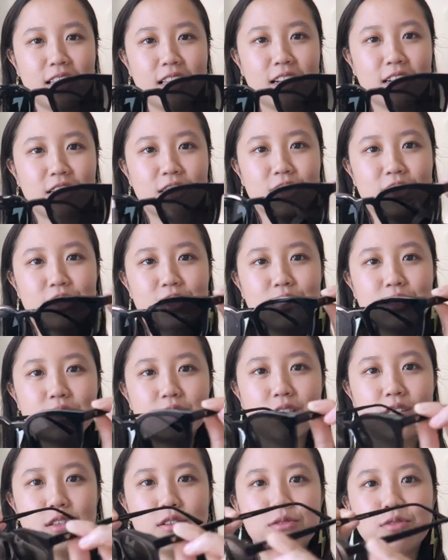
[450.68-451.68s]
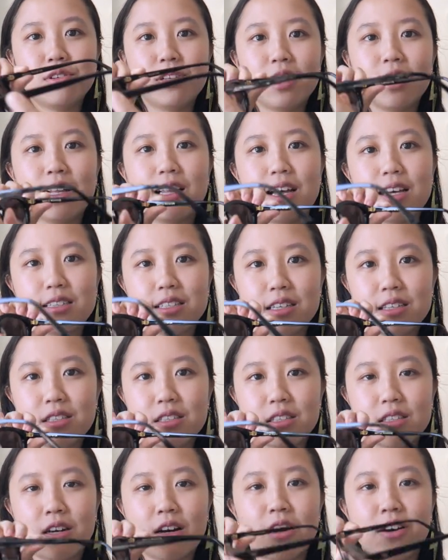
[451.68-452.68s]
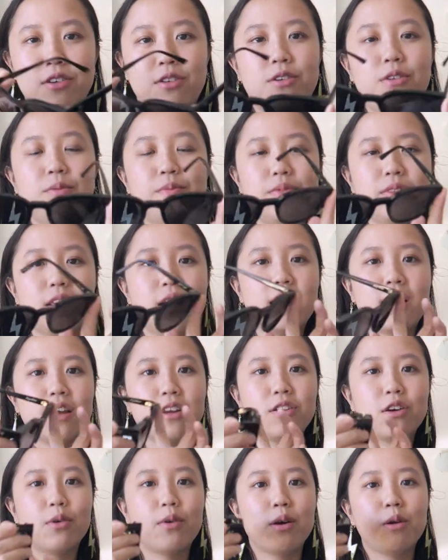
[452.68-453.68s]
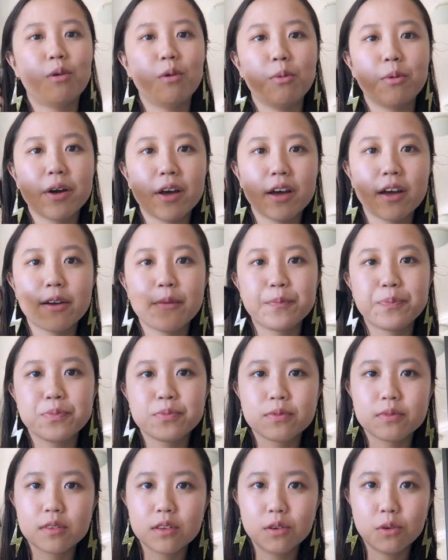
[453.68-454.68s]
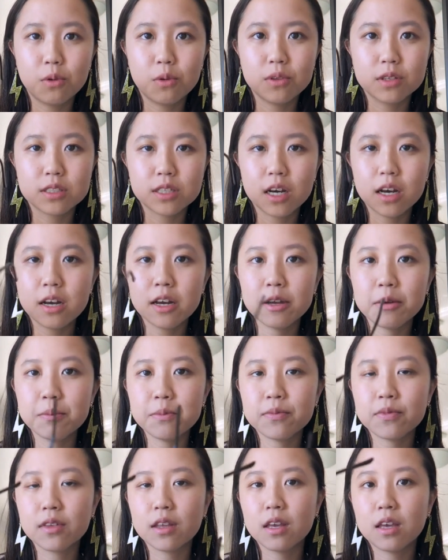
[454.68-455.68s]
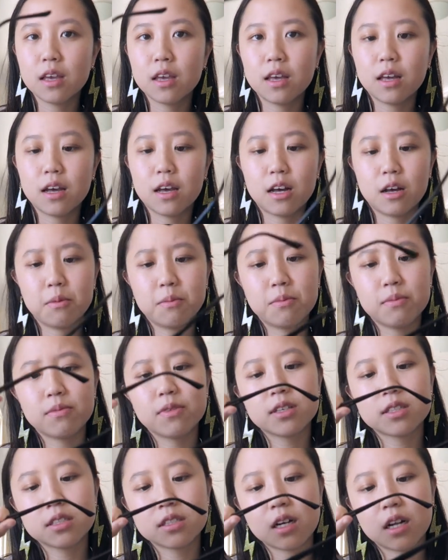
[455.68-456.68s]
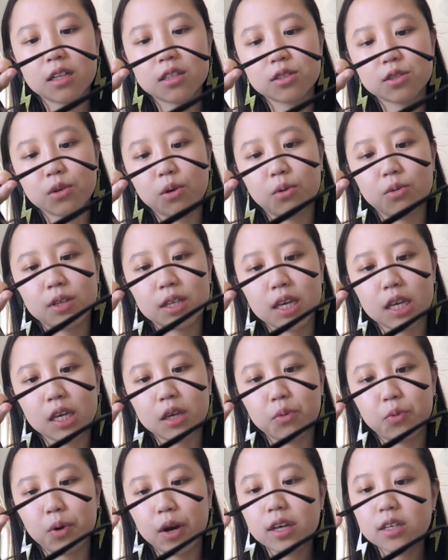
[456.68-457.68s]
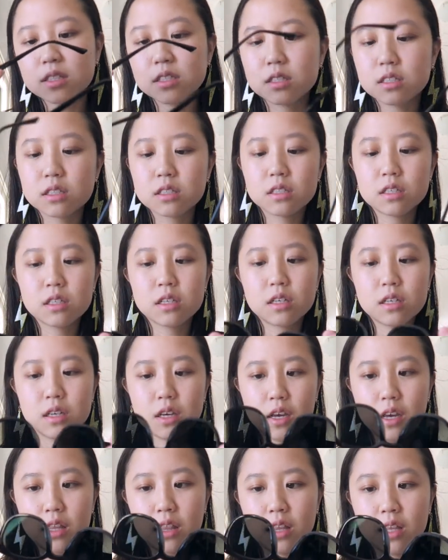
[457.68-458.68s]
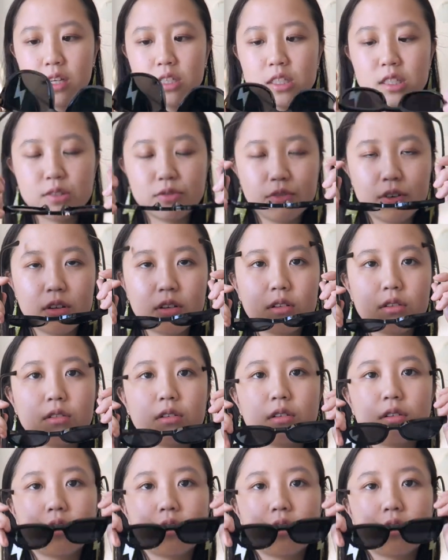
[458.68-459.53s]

that are just in a really classic style that I know I'll wear all the time. Um, the style is called Key West and they just fit